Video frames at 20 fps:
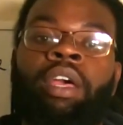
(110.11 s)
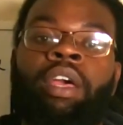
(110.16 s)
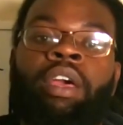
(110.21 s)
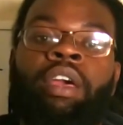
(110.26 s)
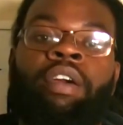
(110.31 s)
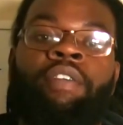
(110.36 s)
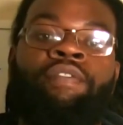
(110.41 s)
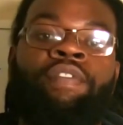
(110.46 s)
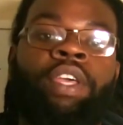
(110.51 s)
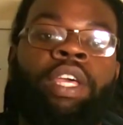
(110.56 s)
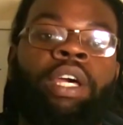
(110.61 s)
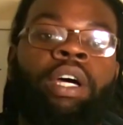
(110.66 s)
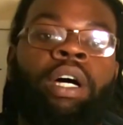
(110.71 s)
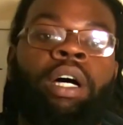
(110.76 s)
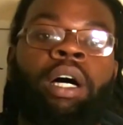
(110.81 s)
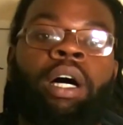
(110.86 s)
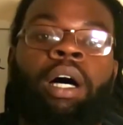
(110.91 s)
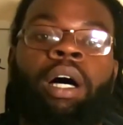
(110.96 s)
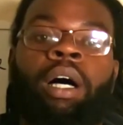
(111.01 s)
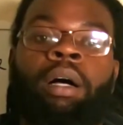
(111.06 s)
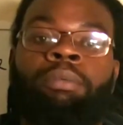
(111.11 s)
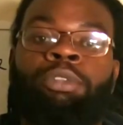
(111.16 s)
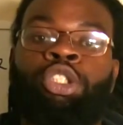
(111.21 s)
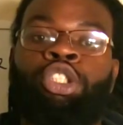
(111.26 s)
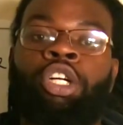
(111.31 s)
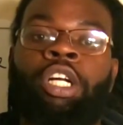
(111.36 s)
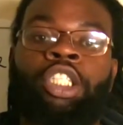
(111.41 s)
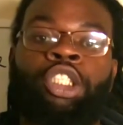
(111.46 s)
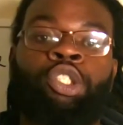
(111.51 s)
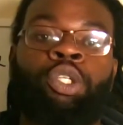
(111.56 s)
via um,
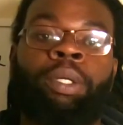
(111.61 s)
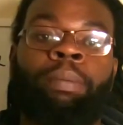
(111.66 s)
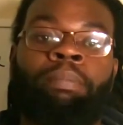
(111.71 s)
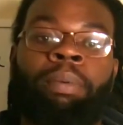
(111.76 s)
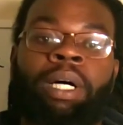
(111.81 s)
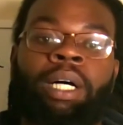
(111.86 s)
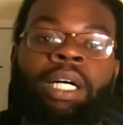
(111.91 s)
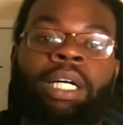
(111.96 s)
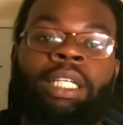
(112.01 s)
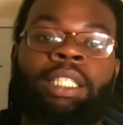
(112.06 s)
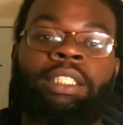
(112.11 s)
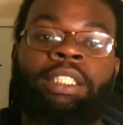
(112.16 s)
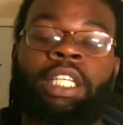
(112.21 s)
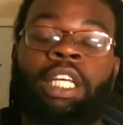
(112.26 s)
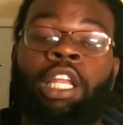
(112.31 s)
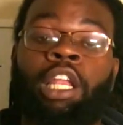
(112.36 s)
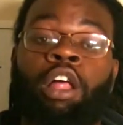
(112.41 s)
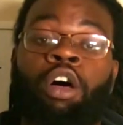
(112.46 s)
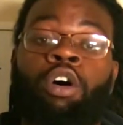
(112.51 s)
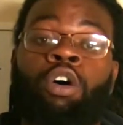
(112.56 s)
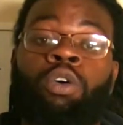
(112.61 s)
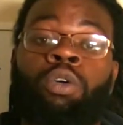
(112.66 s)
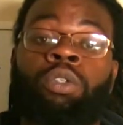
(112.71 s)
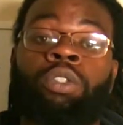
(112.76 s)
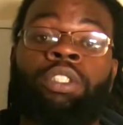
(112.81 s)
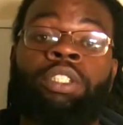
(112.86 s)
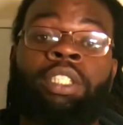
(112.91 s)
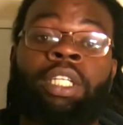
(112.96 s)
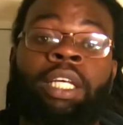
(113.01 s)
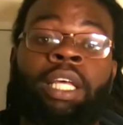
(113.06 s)
treasury bonds and loans.